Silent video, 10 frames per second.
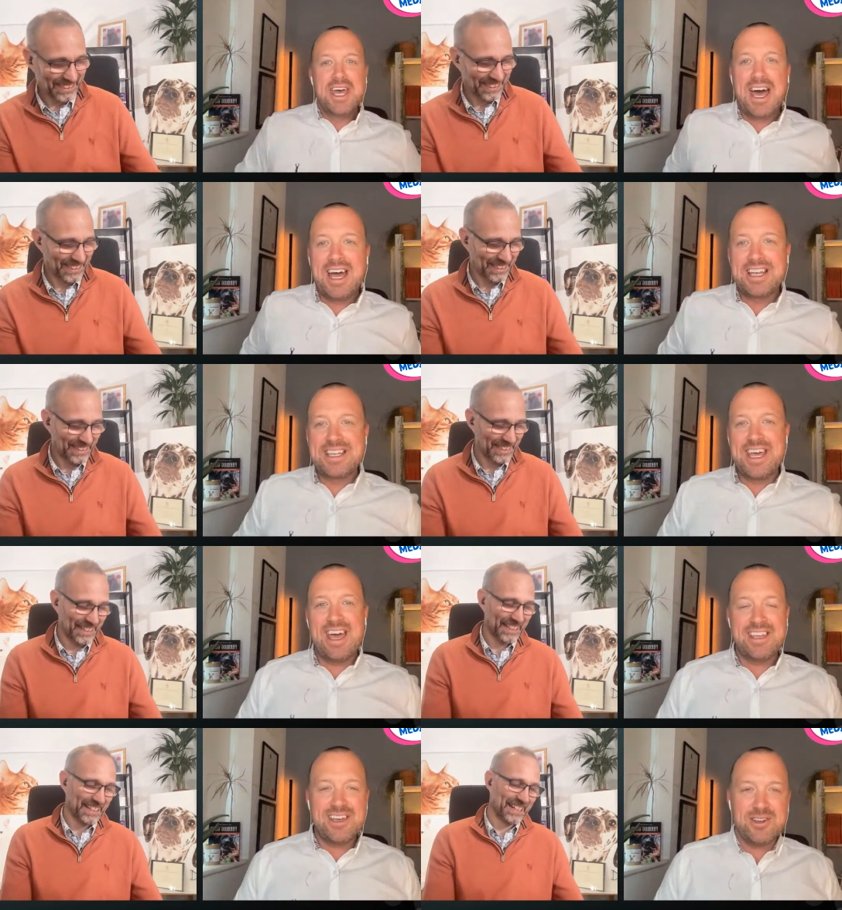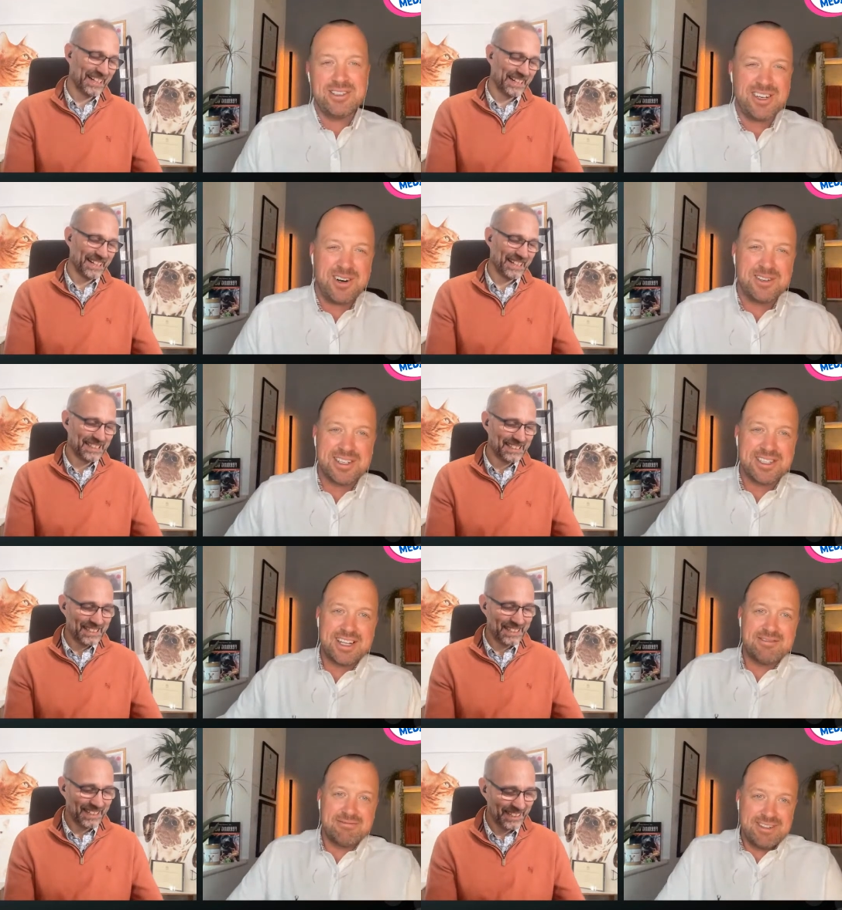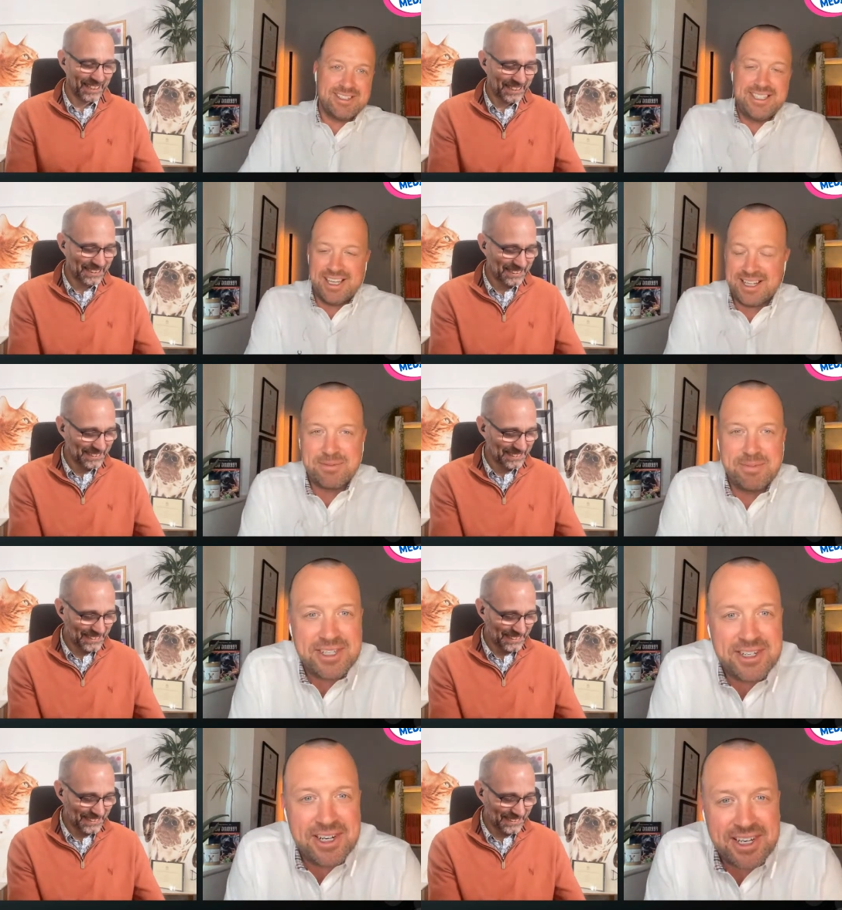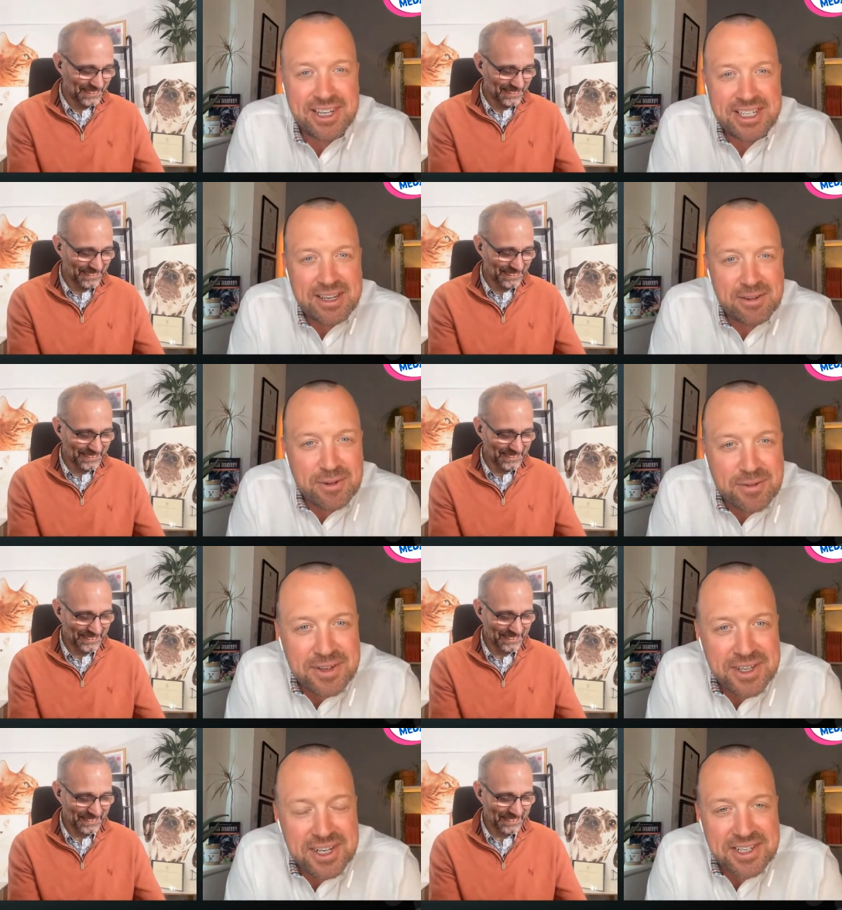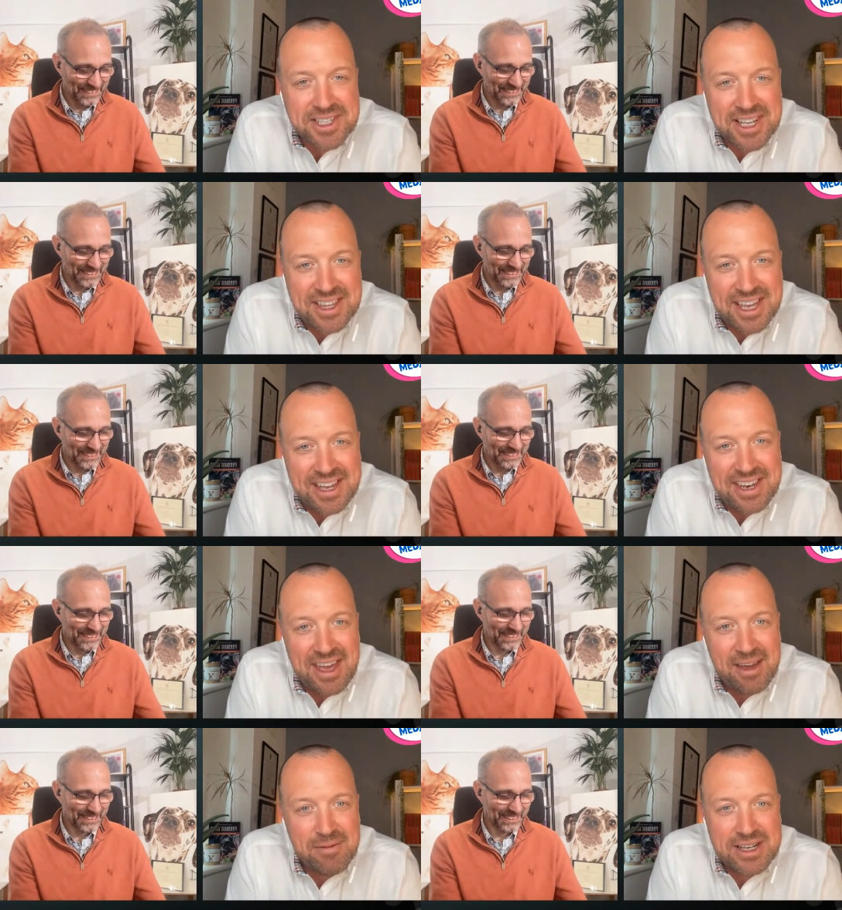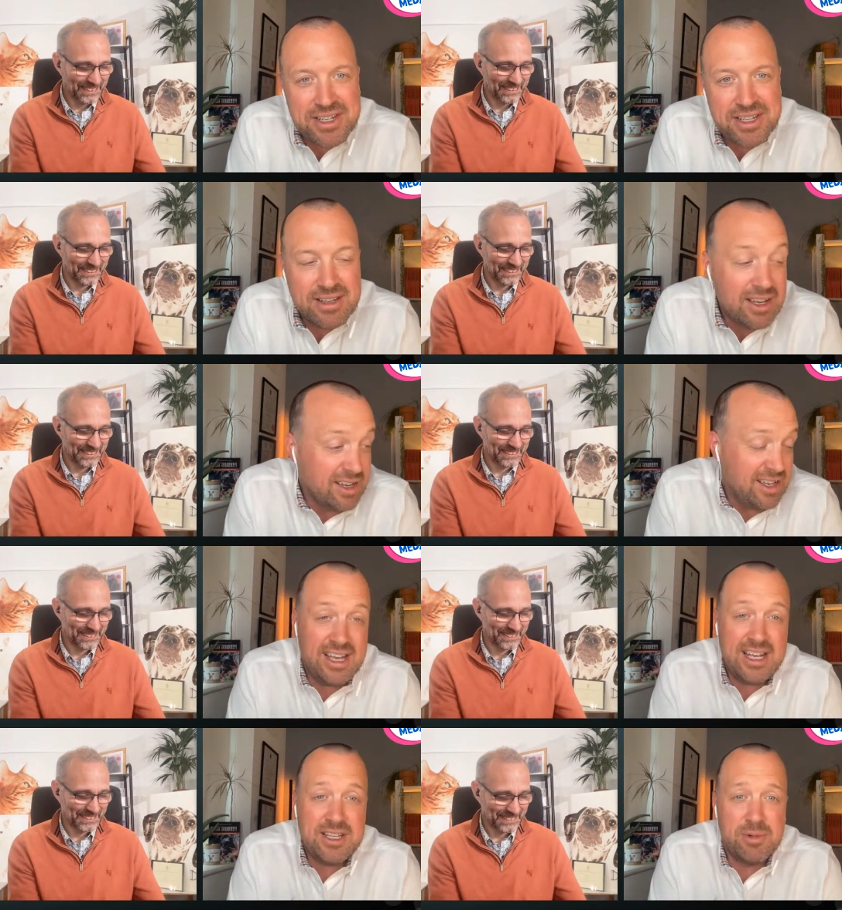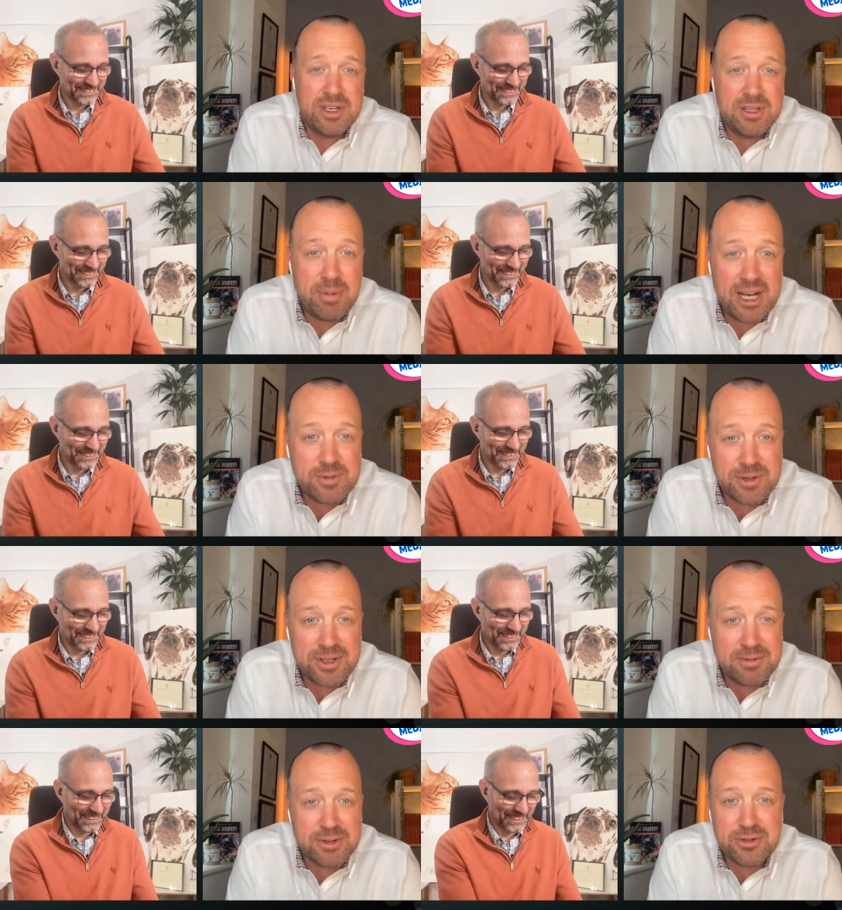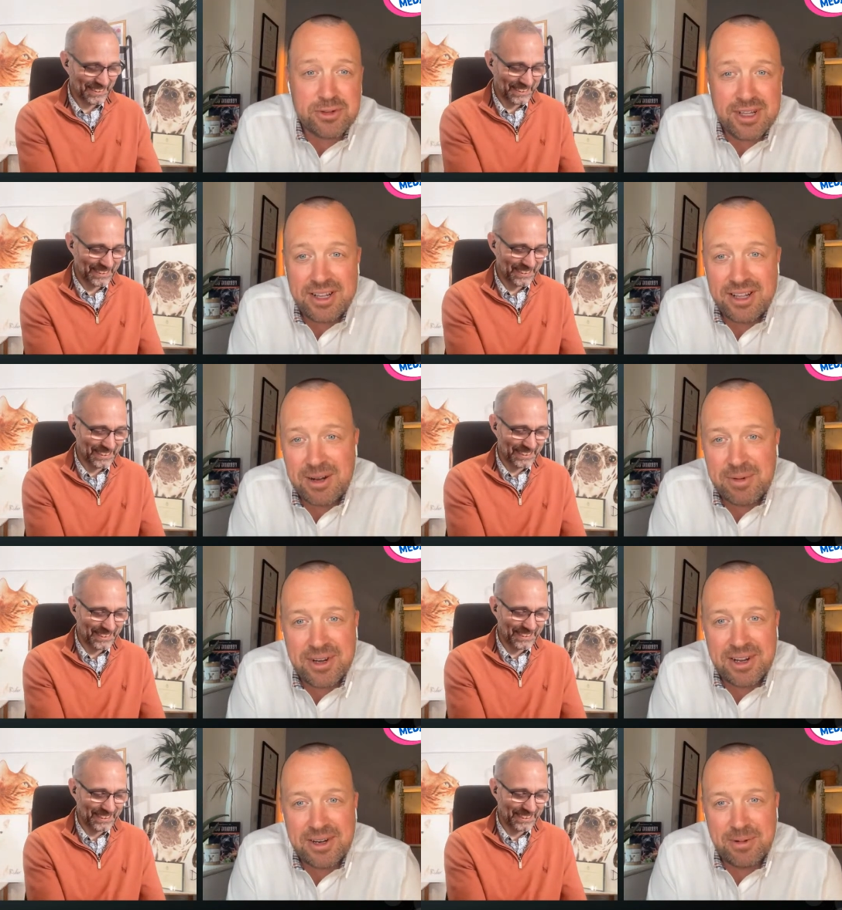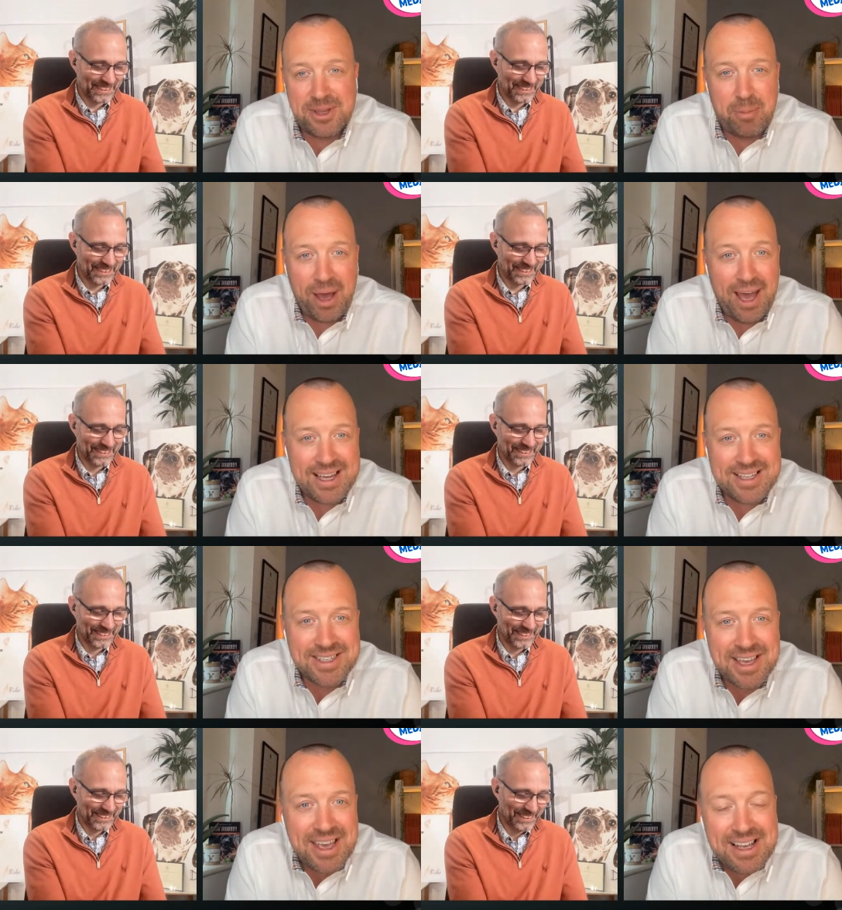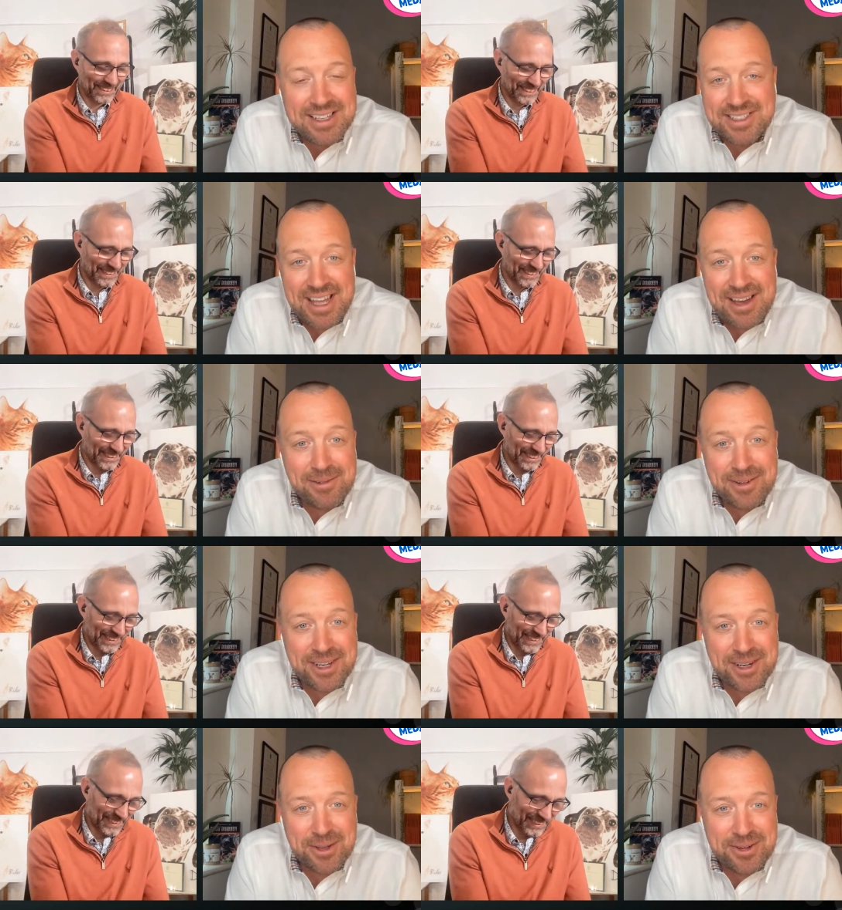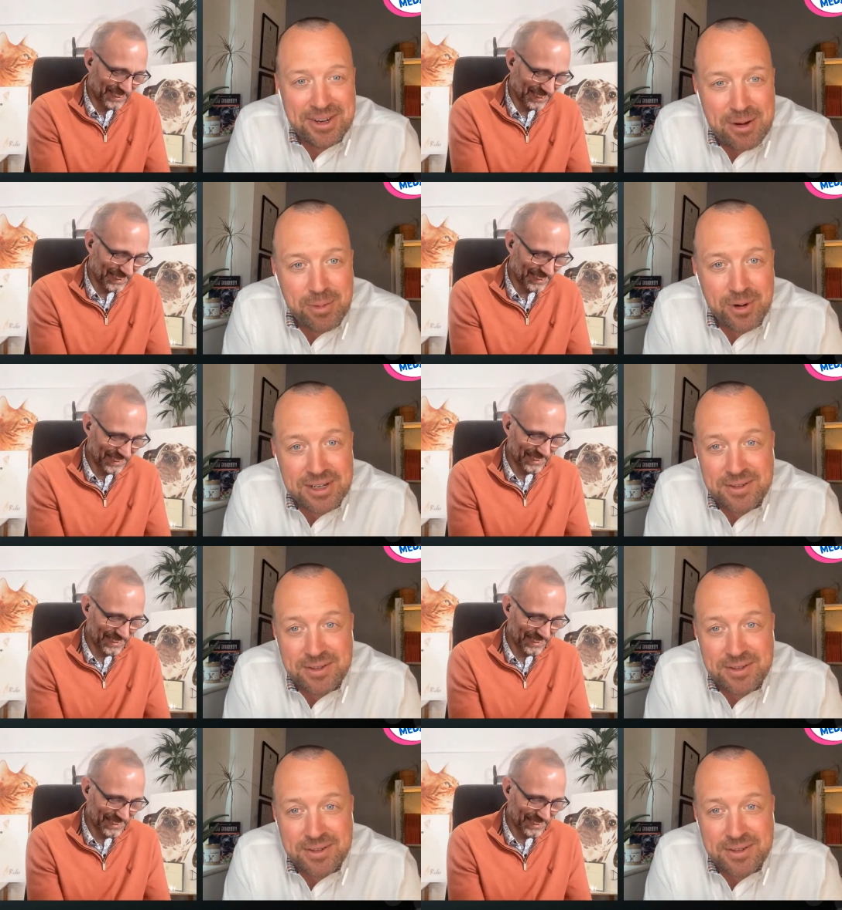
Speaker 1: and uh, you, you hold on to that ridiculous, misguided idea for a few years. And then uh, eventually Elaine's minding the passport and I'm just trundling along behind her with the bags. So now when I go through an airport,